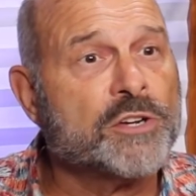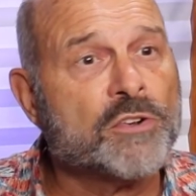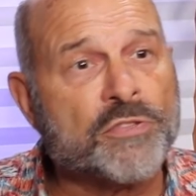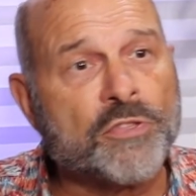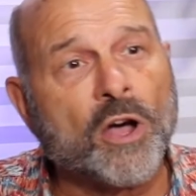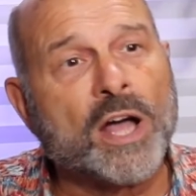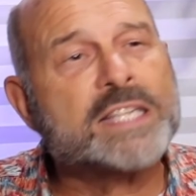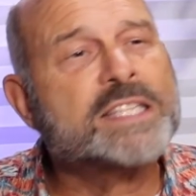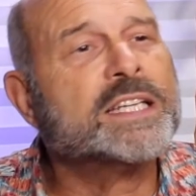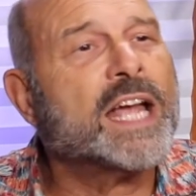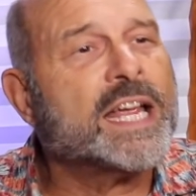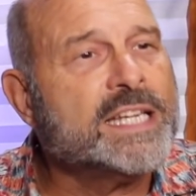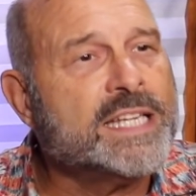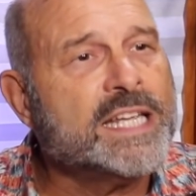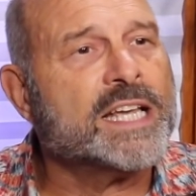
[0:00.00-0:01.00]
your thoughts and
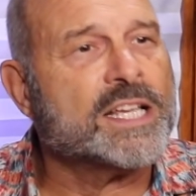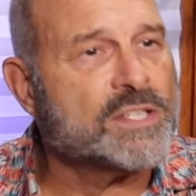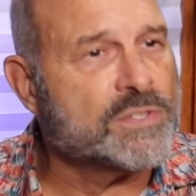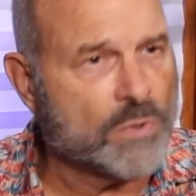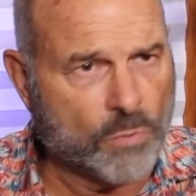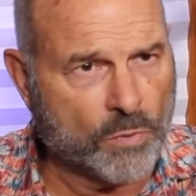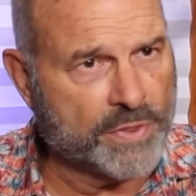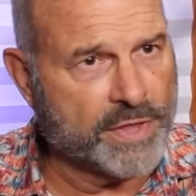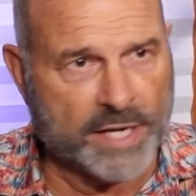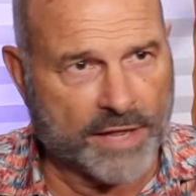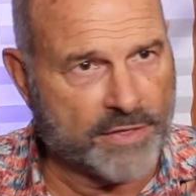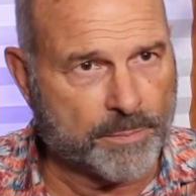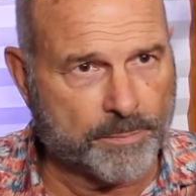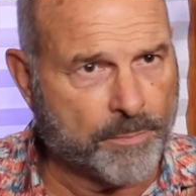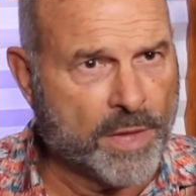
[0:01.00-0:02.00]
ideas with
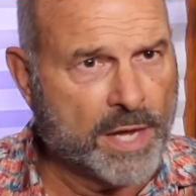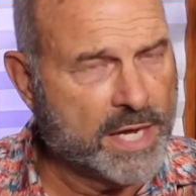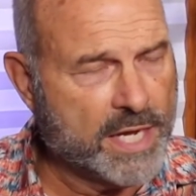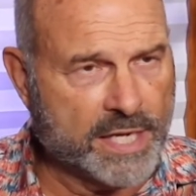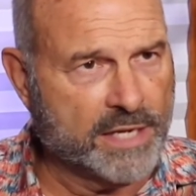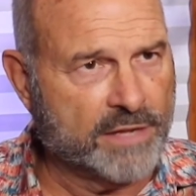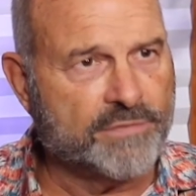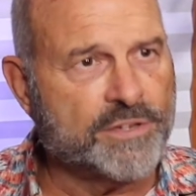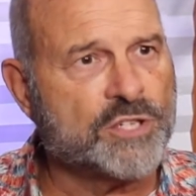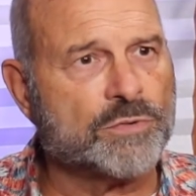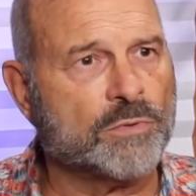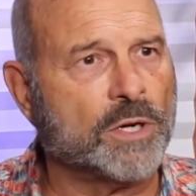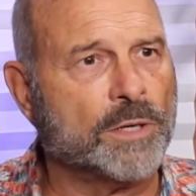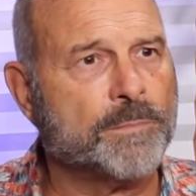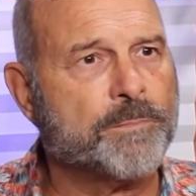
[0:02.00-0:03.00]
another
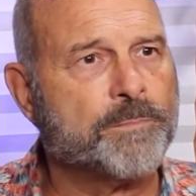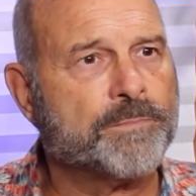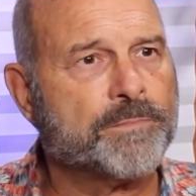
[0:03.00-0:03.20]
individual.